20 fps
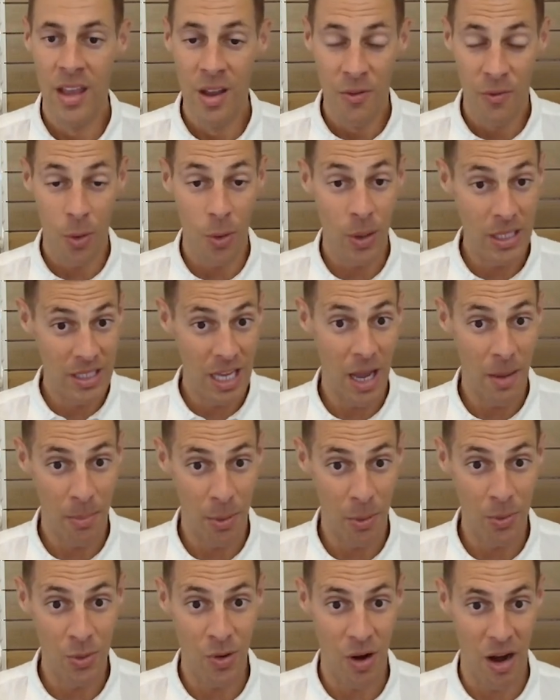For
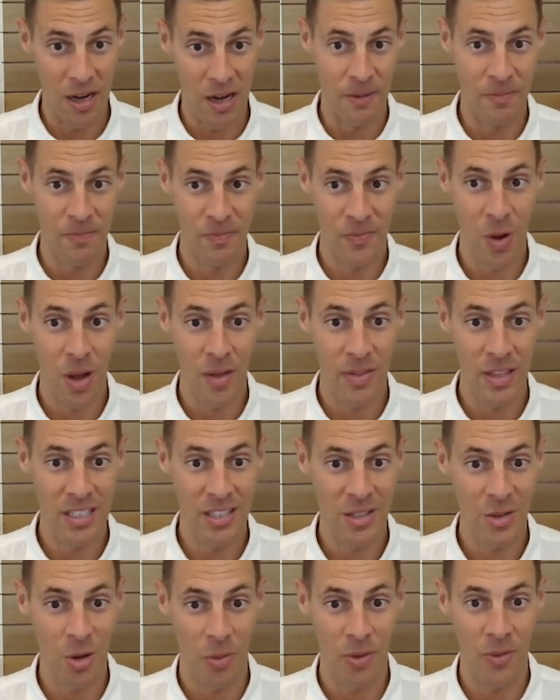example, training, right? This
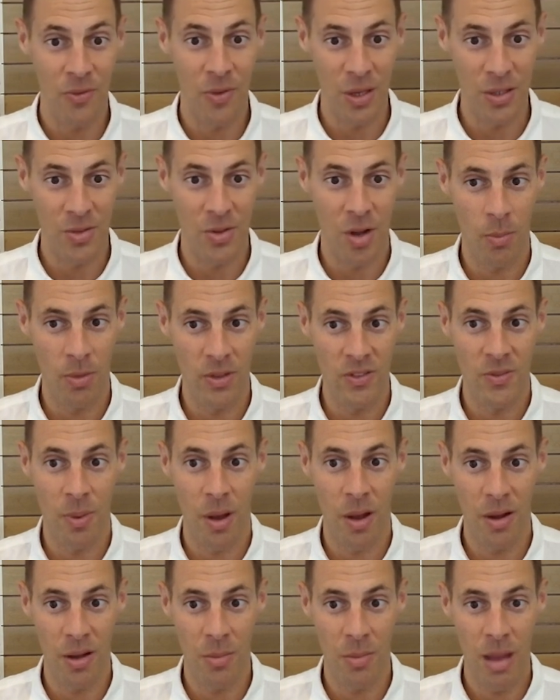is not the first time we've
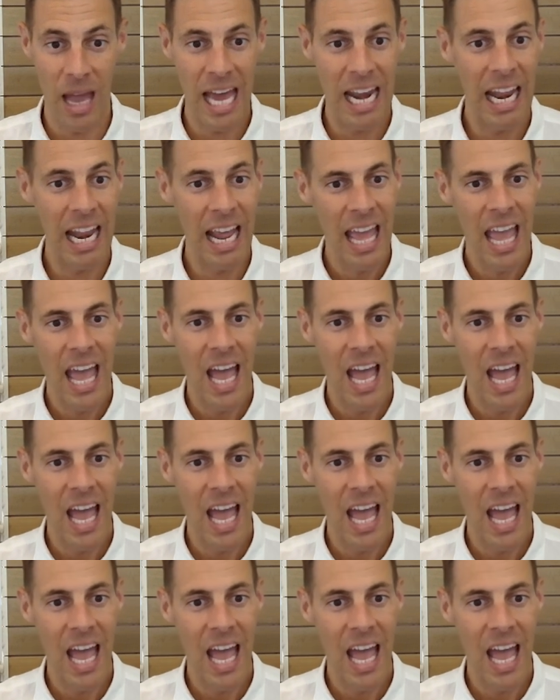spoken about it,